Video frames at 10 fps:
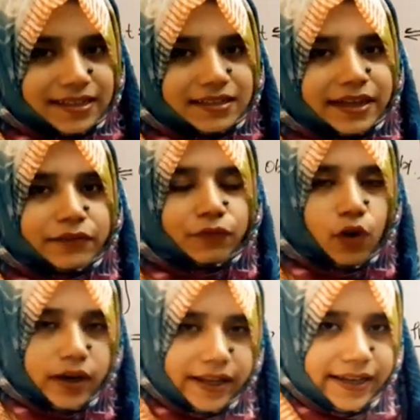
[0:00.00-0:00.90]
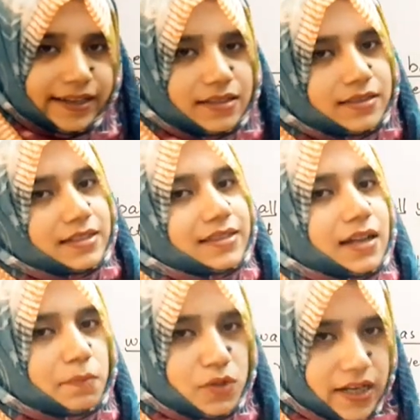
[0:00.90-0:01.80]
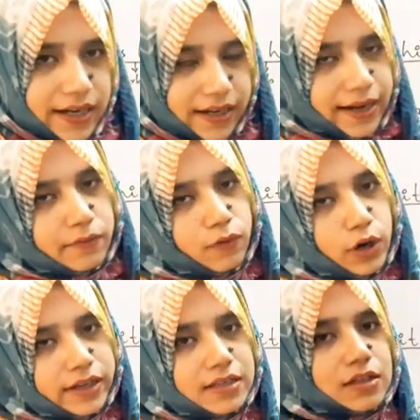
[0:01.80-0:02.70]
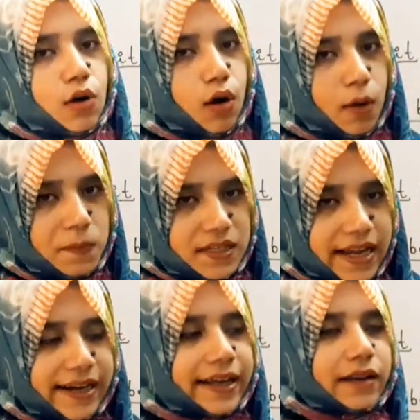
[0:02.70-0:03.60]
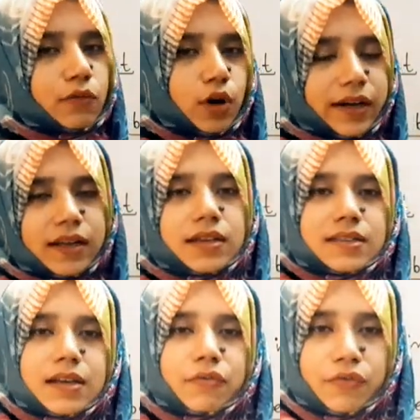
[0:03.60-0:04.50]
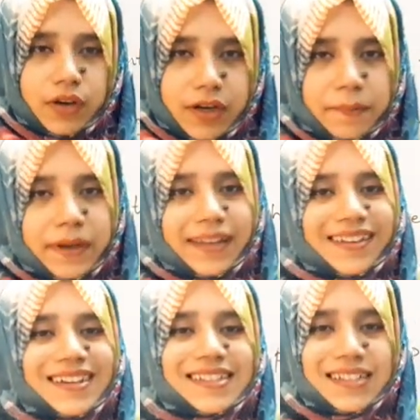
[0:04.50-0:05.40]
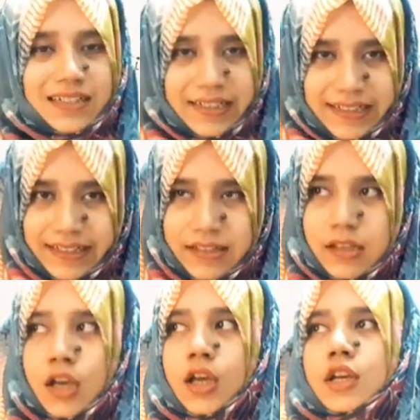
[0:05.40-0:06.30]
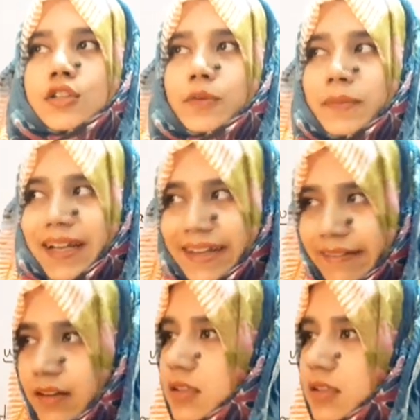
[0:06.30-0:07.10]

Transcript: that what is the subject and what is the object and what is the verb in the sentence. So my dear